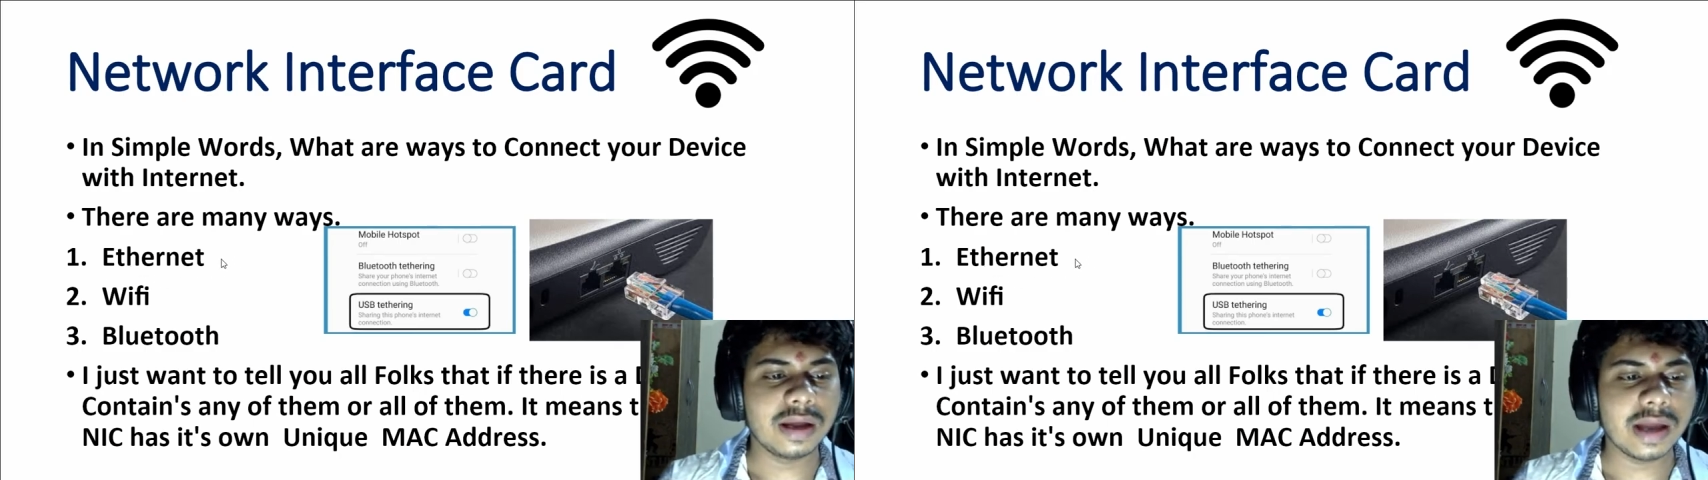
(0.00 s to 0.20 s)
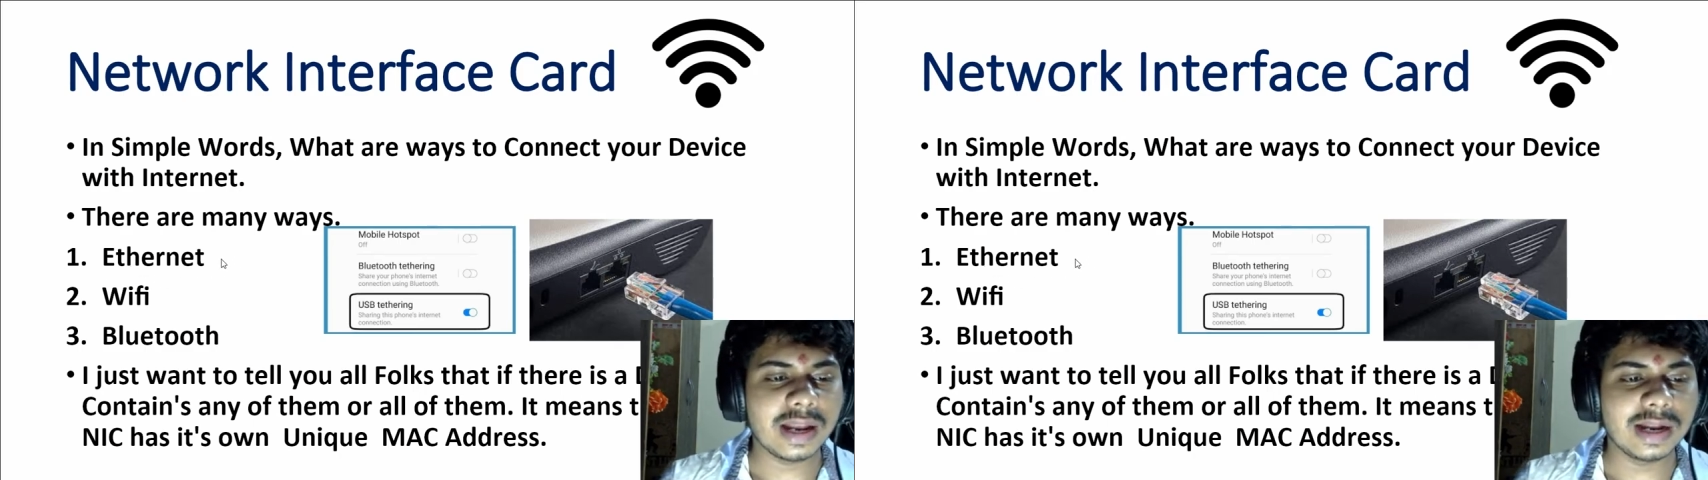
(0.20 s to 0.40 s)

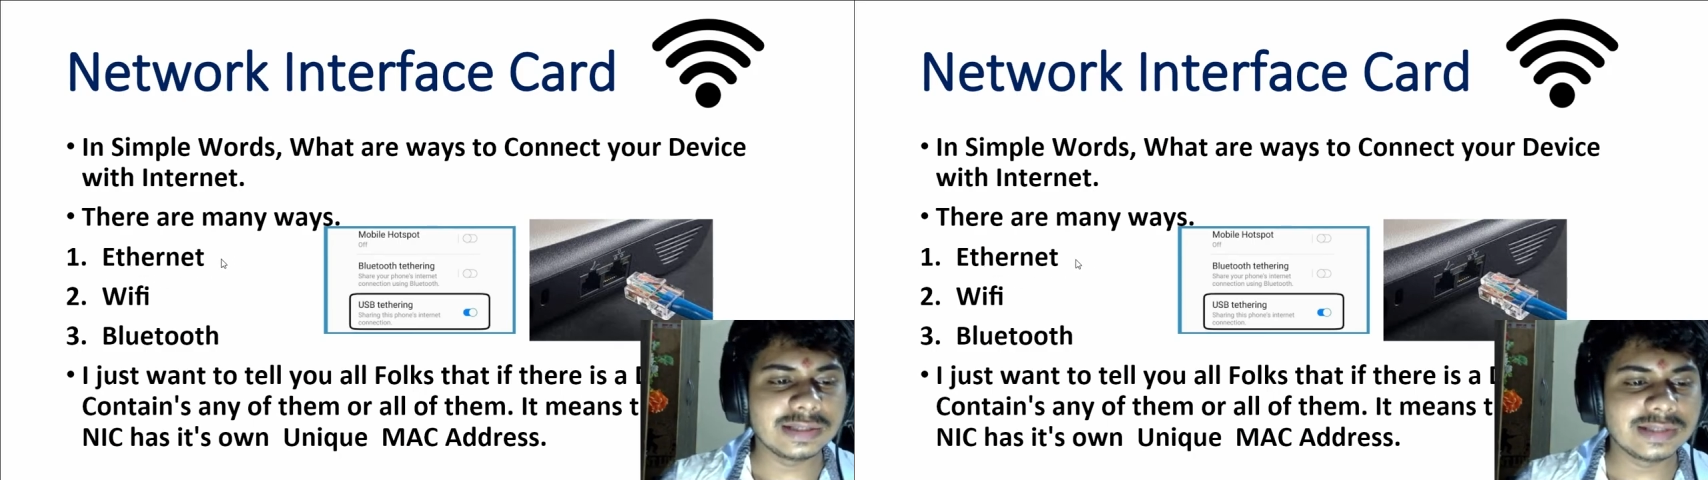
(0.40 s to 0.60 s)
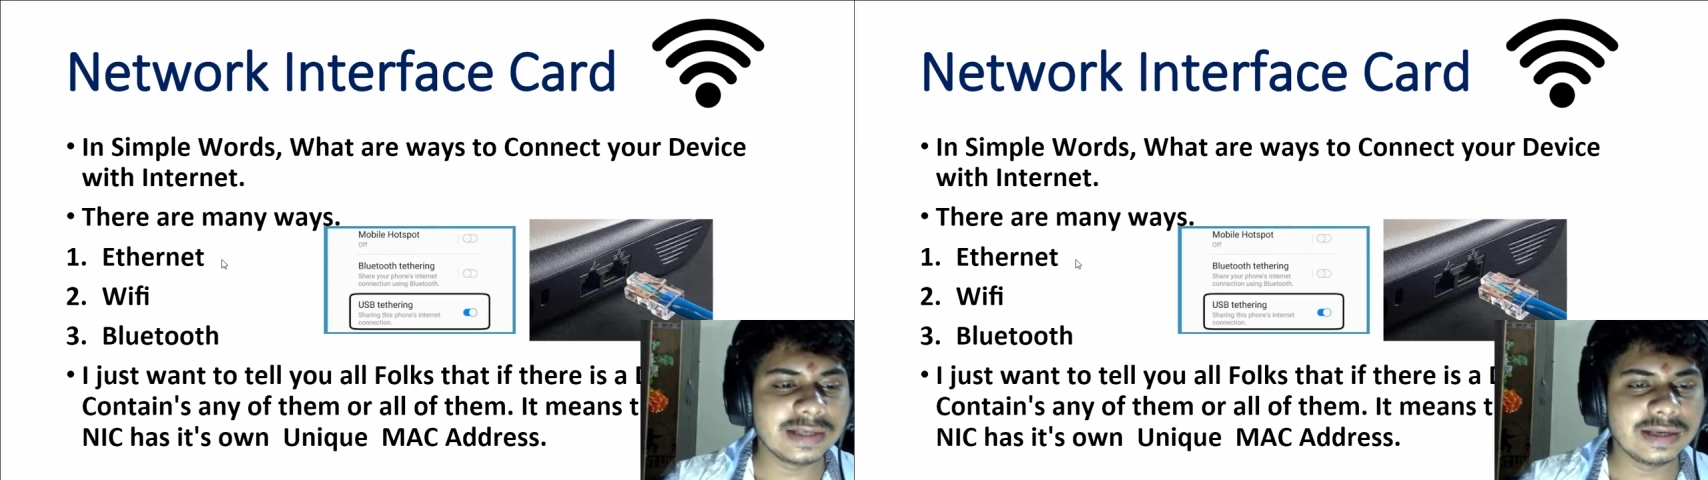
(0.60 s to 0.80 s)

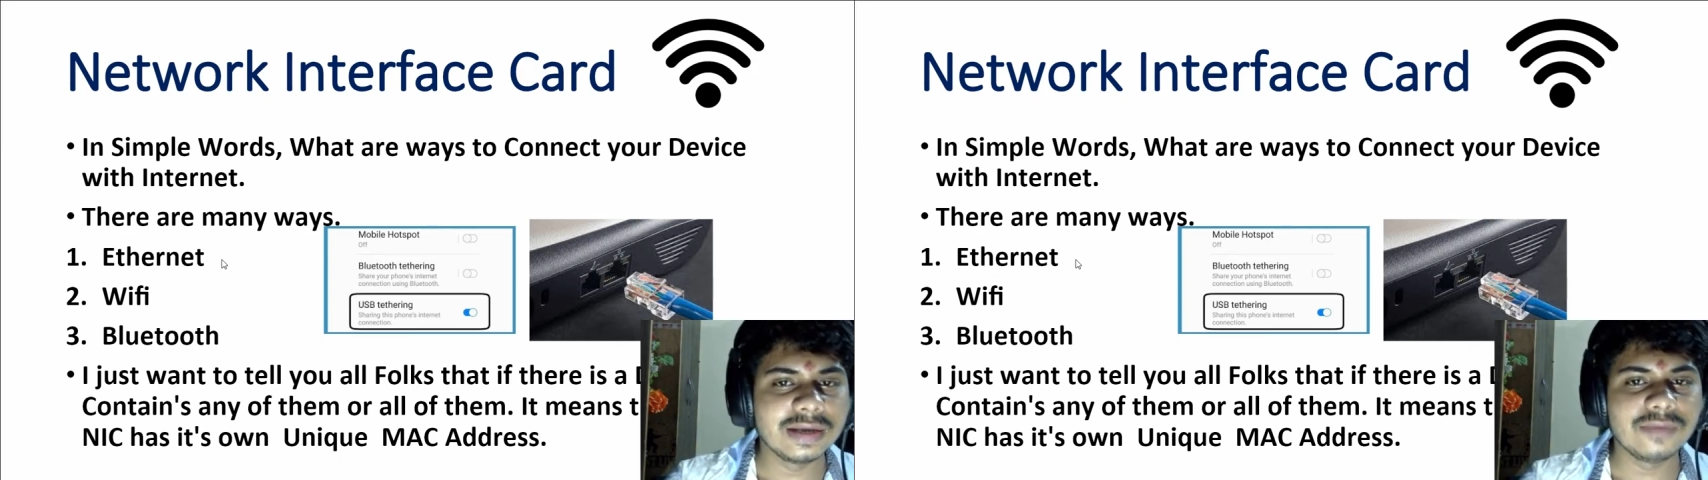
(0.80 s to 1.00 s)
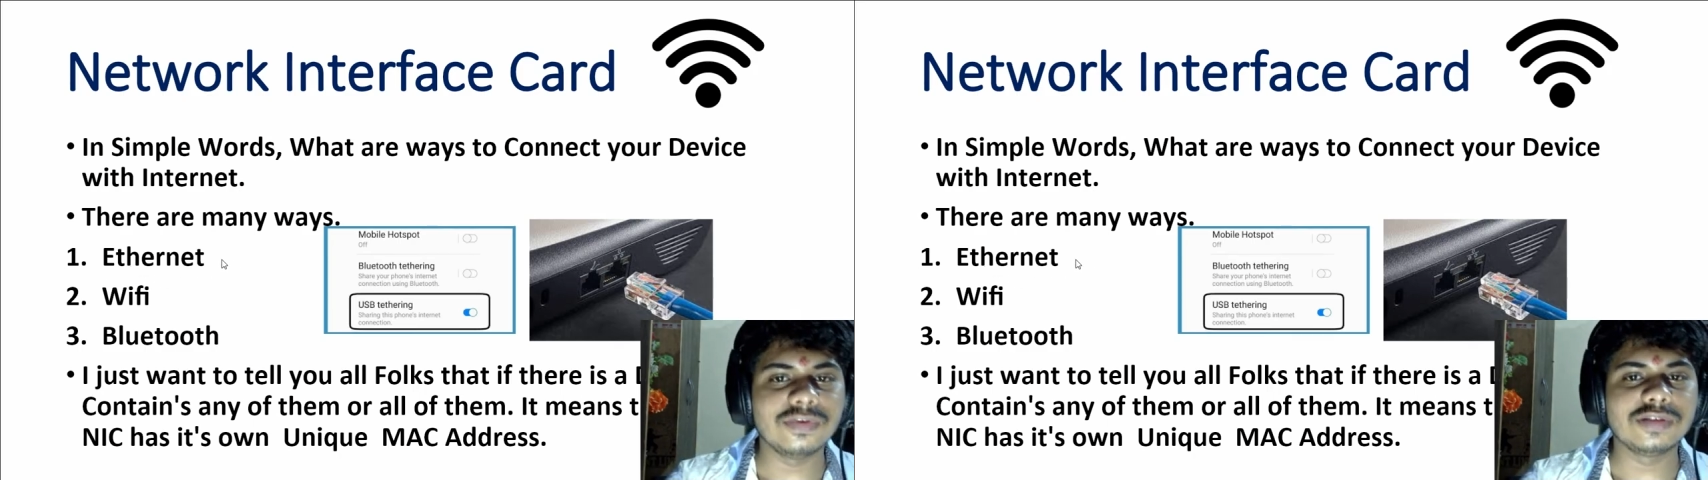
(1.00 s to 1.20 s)
NIC, which